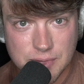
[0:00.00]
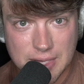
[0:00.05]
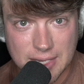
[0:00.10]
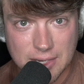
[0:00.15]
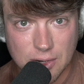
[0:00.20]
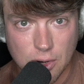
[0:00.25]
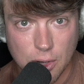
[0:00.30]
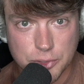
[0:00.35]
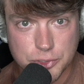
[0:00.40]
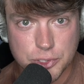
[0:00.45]
They
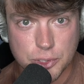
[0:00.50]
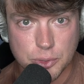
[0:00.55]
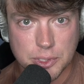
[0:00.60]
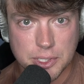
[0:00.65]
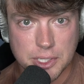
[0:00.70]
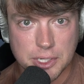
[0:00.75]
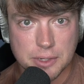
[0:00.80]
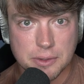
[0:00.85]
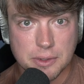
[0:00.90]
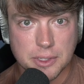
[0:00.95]
can also
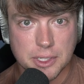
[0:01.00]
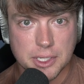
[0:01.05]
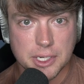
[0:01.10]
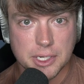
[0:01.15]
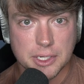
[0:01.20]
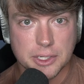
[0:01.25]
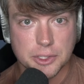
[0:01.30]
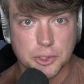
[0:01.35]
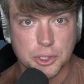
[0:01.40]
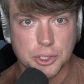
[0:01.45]
get
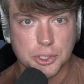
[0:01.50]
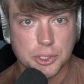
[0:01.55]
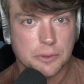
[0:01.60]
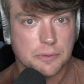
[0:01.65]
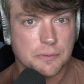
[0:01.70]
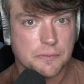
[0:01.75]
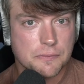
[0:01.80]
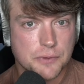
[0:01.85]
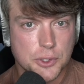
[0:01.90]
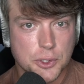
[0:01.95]
a good
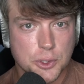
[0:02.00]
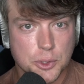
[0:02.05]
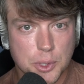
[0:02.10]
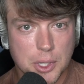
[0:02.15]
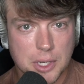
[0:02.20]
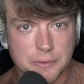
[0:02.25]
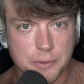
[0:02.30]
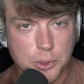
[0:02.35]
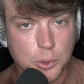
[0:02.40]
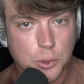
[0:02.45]
view
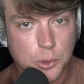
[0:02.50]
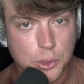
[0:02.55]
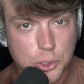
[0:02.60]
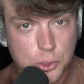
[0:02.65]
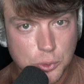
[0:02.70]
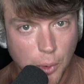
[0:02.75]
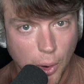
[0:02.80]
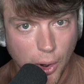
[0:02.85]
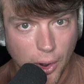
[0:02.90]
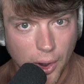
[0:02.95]
of who
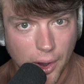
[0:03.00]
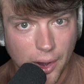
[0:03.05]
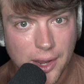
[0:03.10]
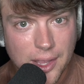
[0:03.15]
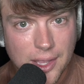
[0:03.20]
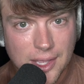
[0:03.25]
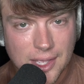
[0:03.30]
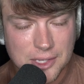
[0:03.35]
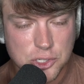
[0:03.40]
you are